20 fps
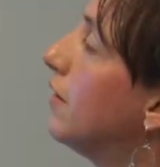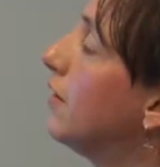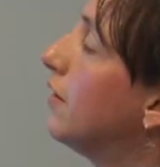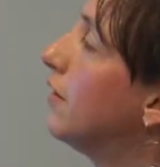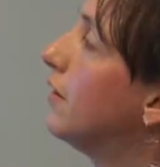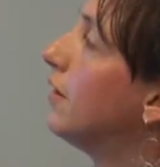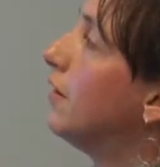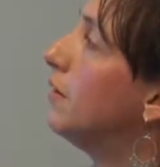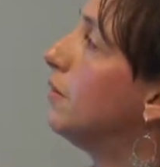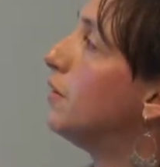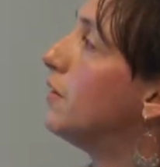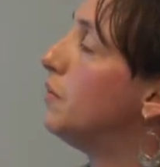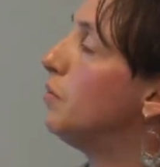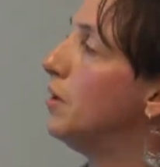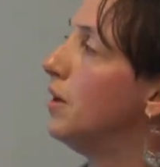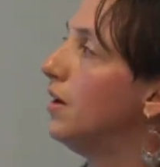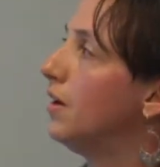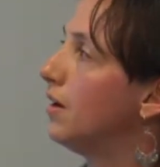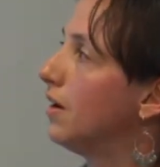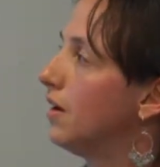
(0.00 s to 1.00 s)
kid was
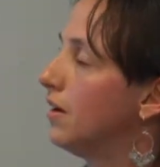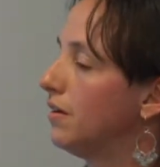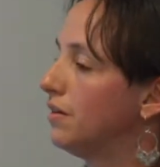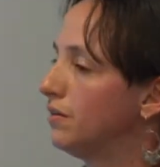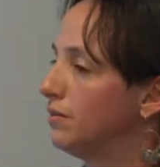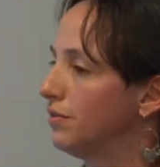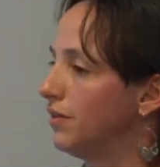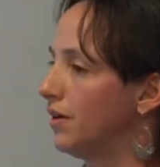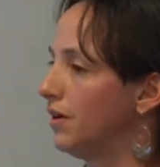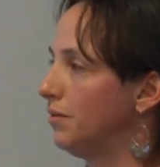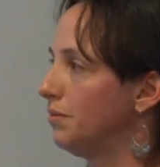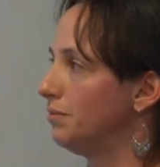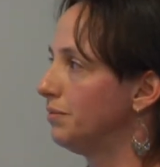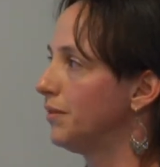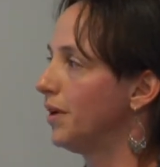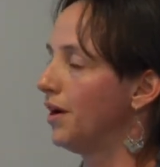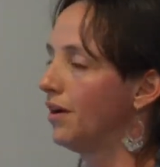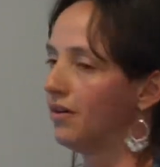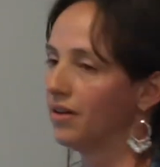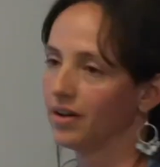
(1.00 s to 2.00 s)
being kind of
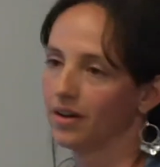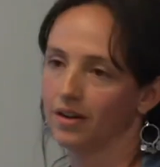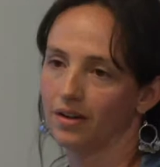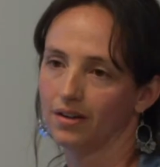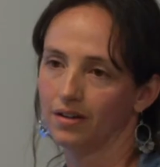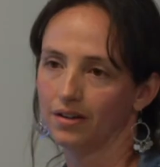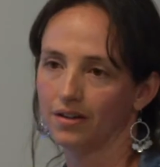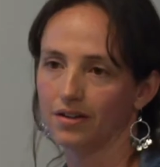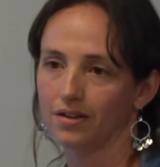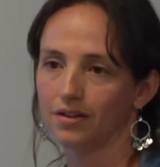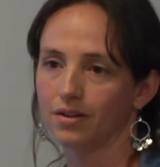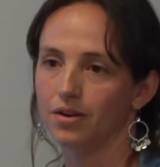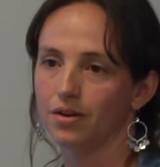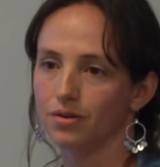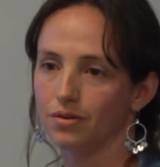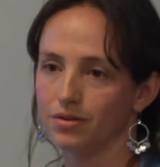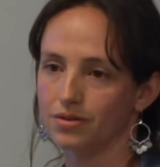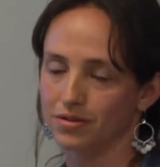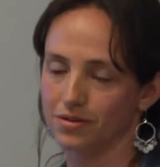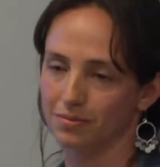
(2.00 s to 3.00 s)
arrogant, and the
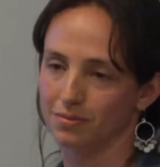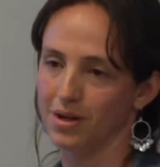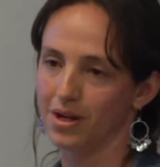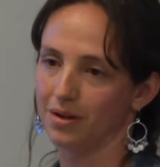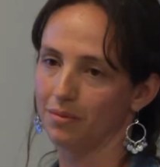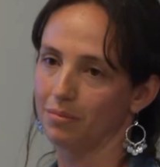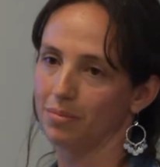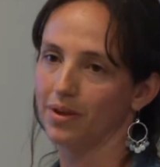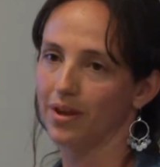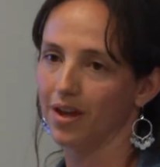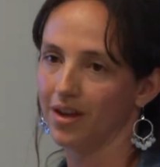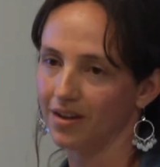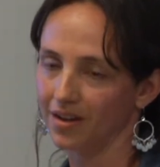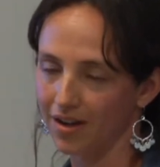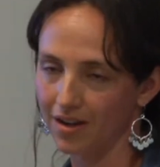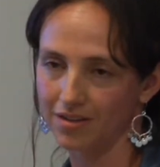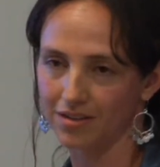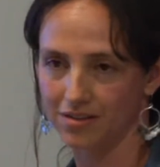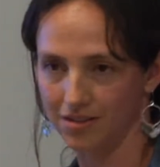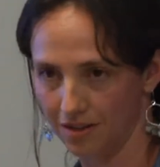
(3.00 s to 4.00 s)
coach made him play
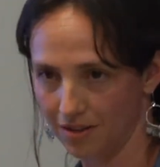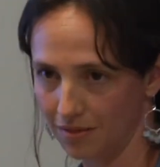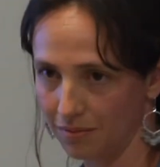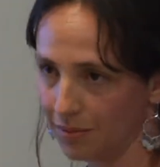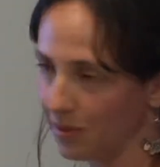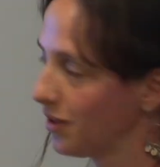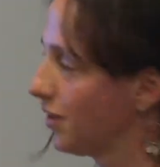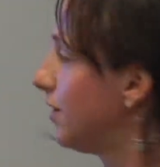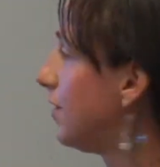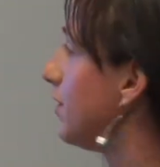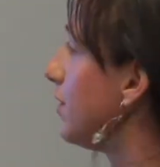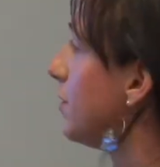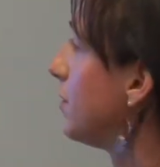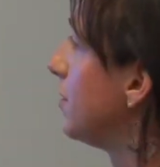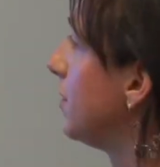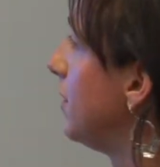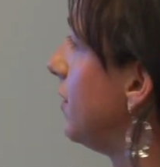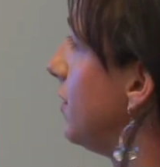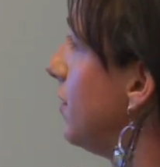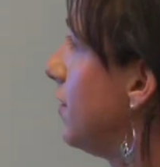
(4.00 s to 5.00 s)
against him. And so
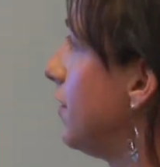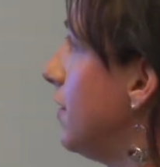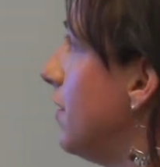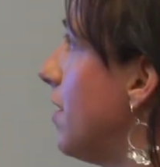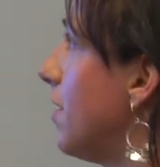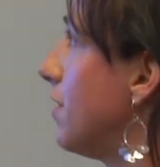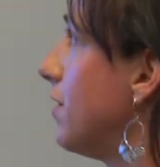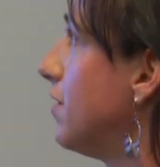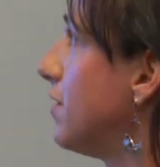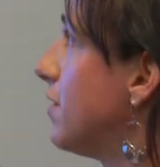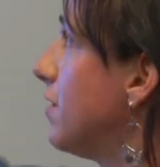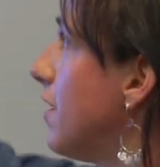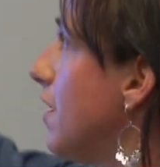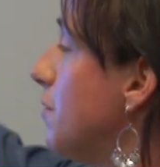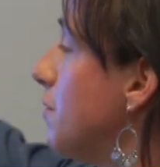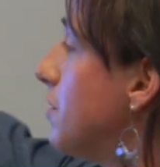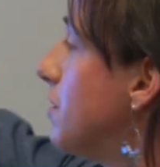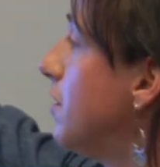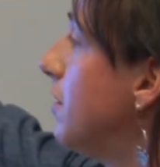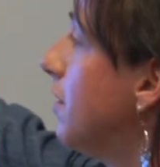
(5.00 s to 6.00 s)
she argues that
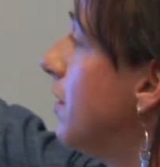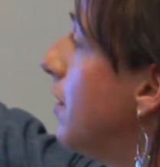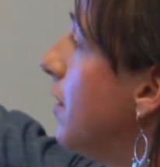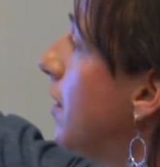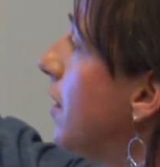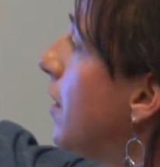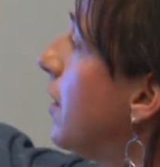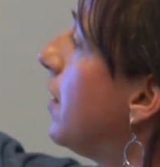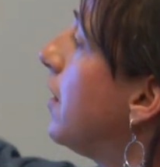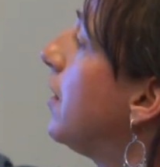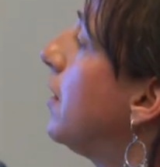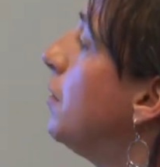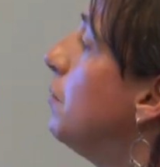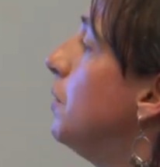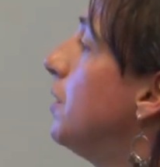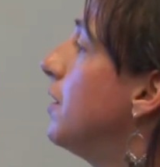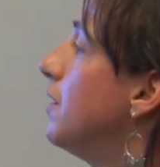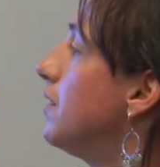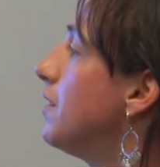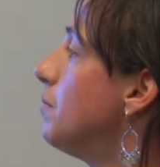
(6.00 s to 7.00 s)
was good
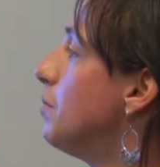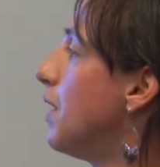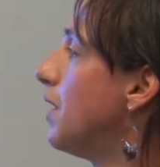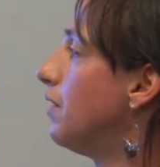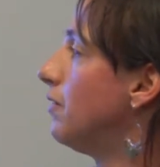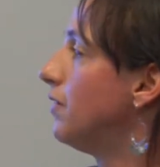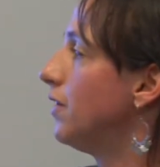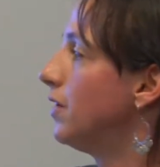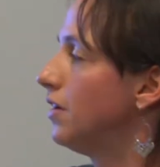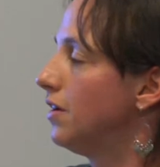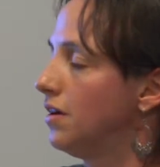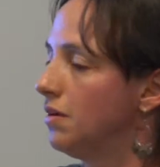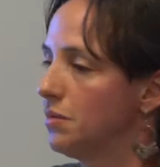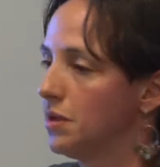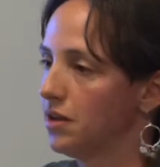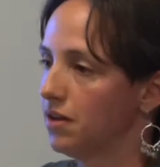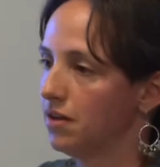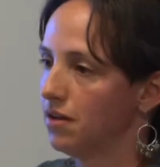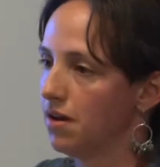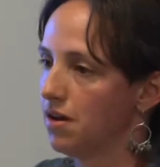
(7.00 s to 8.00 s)
because it benefited him
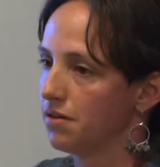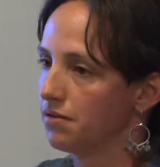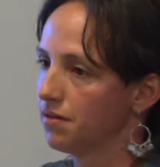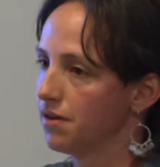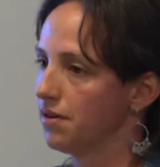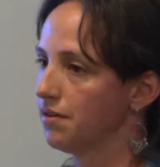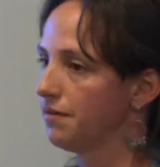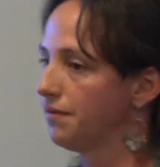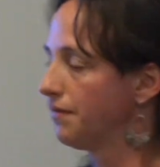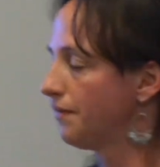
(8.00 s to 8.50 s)
in the long run.